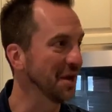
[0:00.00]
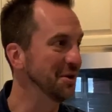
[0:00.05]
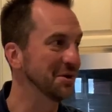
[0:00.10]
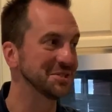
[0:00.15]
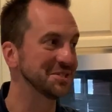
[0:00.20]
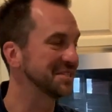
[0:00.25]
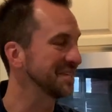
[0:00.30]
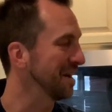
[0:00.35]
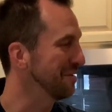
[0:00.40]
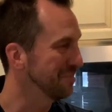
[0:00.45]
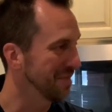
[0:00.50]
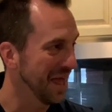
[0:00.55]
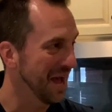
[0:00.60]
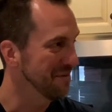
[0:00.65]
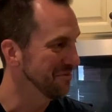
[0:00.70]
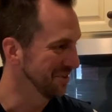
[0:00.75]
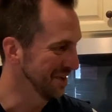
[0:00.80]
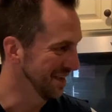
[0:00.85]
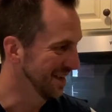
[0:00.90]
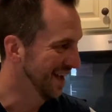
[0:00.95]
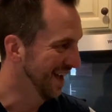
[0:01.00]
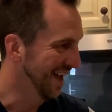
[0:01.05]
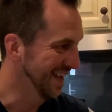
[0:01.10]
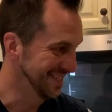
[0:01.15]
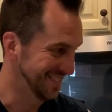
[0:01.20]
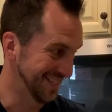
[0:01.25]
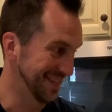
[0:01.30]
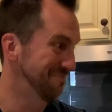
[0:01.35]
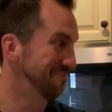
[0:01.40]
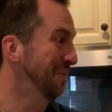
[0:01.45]
you can stop laughing. I
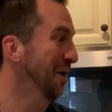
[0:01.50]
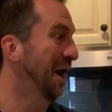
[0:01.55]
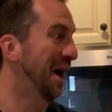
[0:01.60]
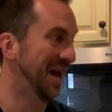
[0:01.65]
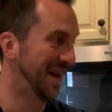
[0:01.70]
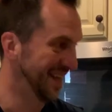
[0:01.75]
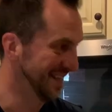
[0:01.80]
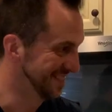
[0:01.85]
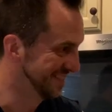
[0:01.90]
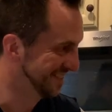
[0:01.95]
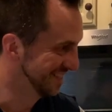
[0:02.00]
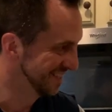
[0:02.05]
said buy it.